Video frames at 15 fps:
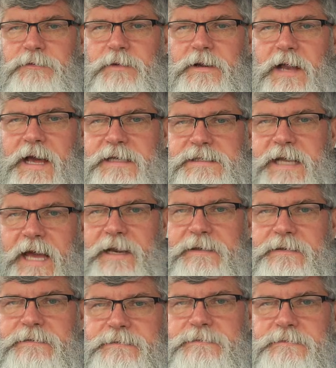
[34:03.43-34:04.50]
realize that.
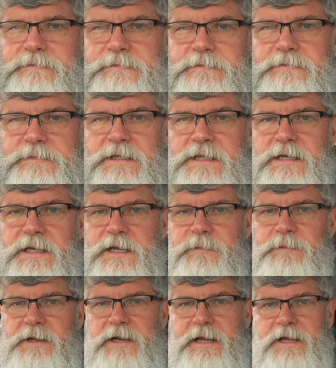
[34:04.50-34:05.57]

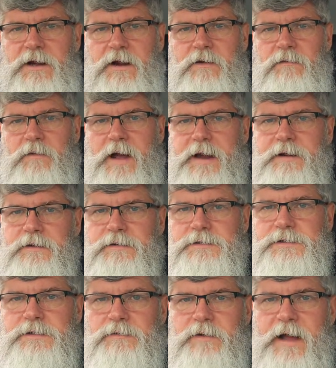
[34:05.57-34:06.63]
Be like our
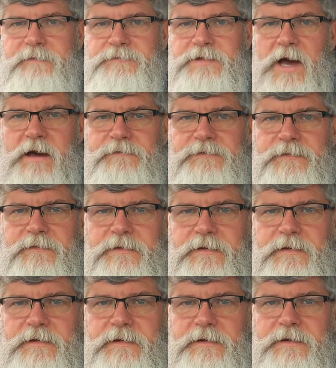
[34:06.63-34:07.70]
rhinos, arrive tough
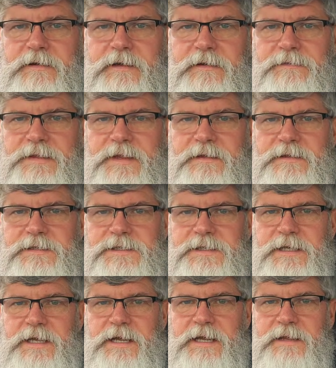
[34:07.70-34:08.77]
and thin
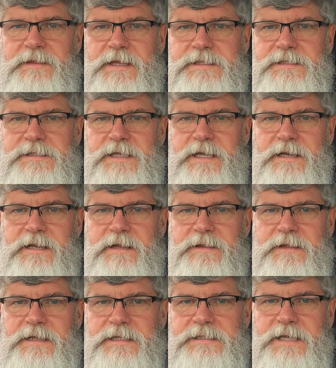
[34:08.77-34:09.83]
skin. I
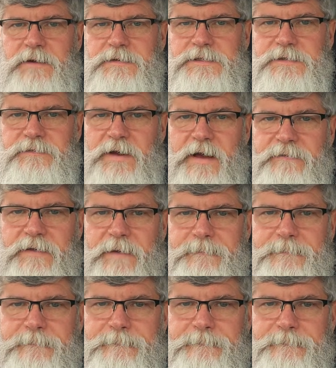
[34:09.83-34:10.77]
think that's how we survive. Yep.